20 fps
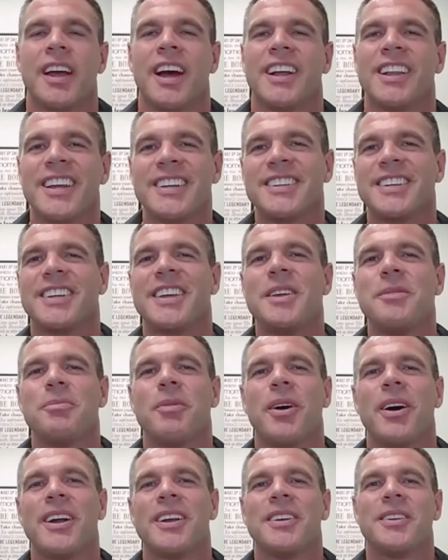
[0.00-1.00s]
I like to keep
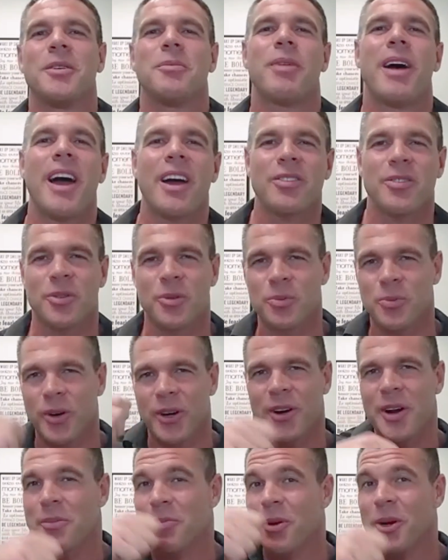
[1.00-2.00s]
mine in the bathroom
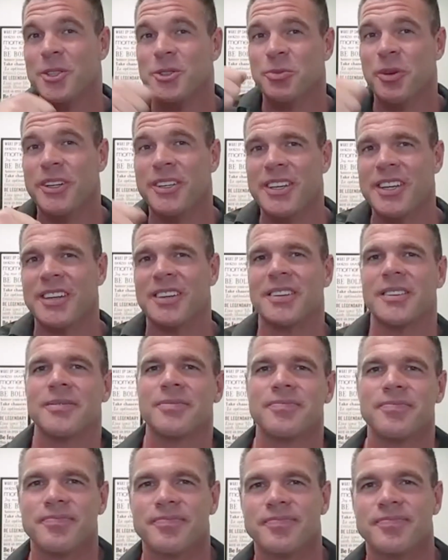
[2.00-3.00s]
where I brush my teeth.
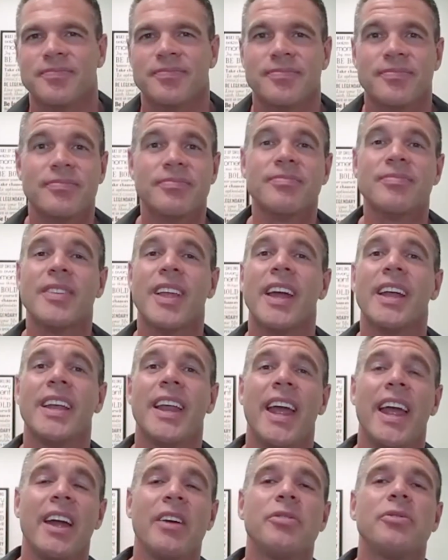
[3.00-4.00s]

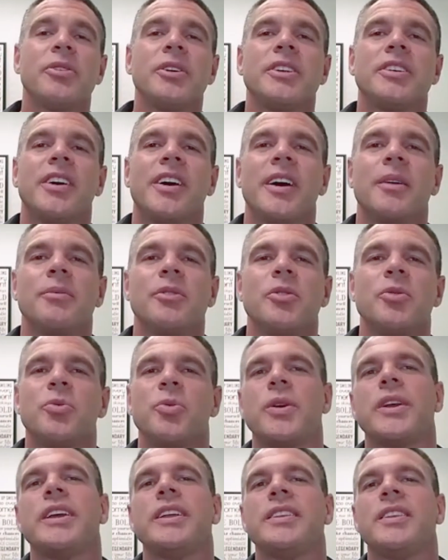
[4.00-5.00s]
And every time you
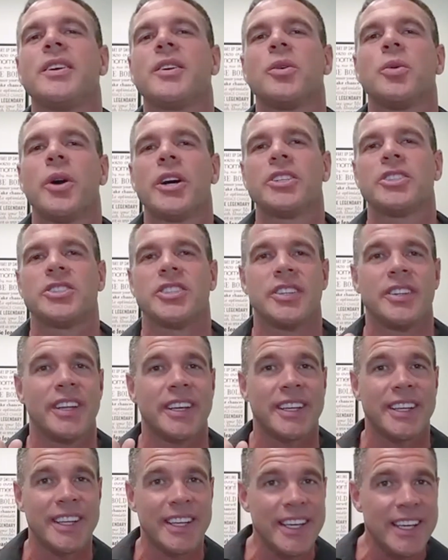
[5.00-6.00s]
read the question,
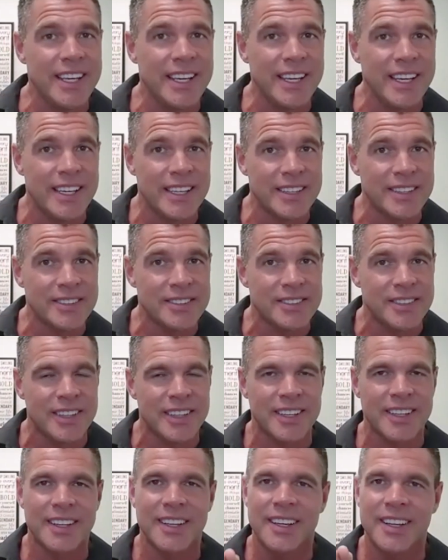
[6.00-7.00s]
the key
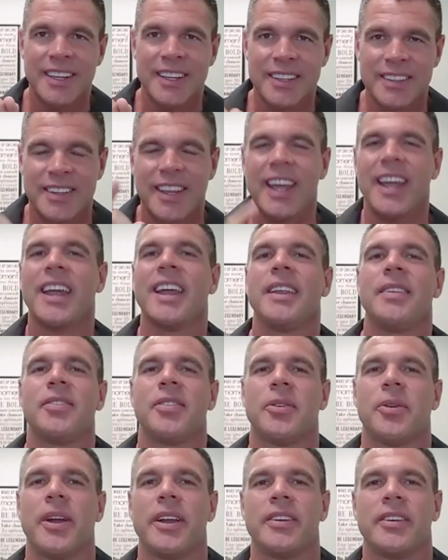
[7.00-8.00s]
is to
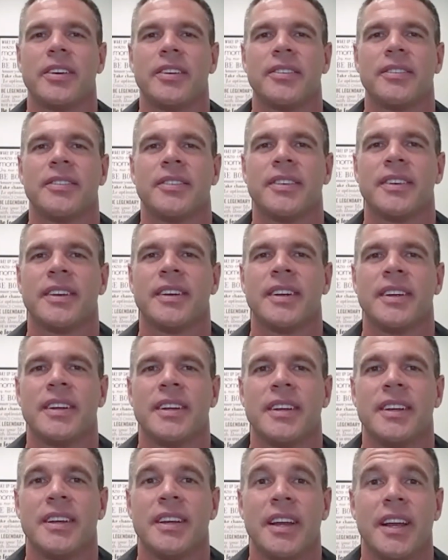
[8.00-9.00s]
answer it.
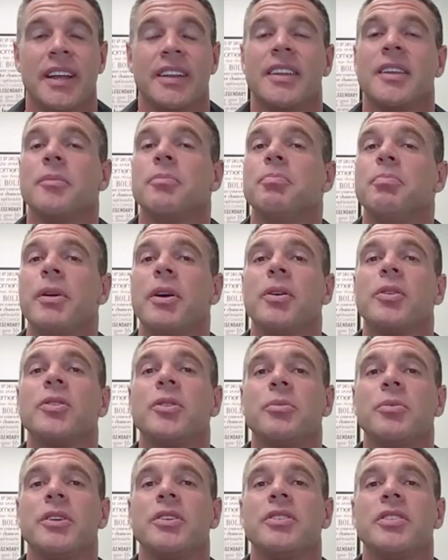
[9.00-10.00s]
And then
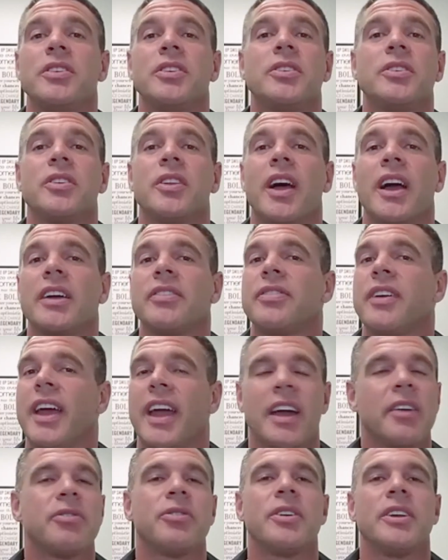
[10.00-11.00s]
build them into your life
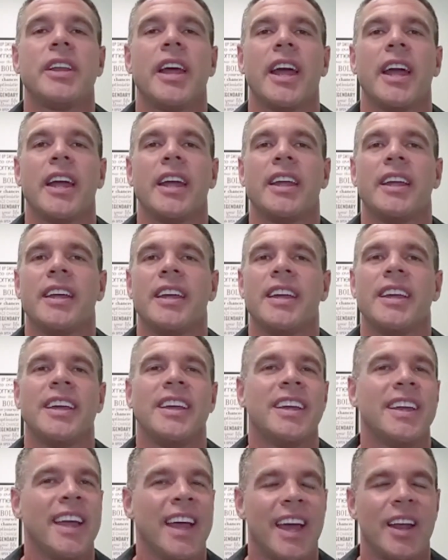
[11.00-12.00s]
every day
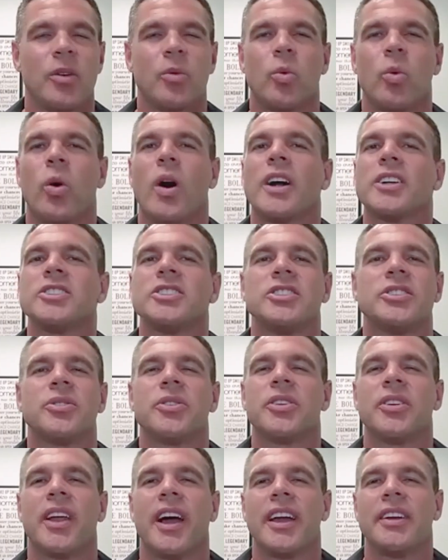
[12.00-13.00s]
and watch
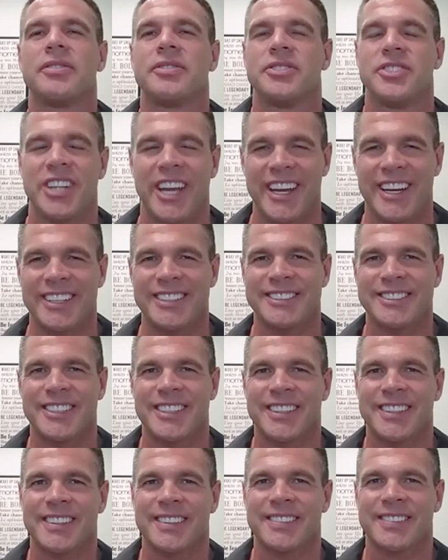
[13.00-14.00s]
your life
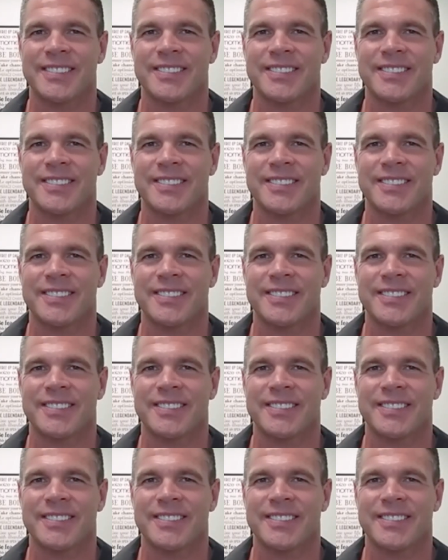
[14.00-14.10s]
change.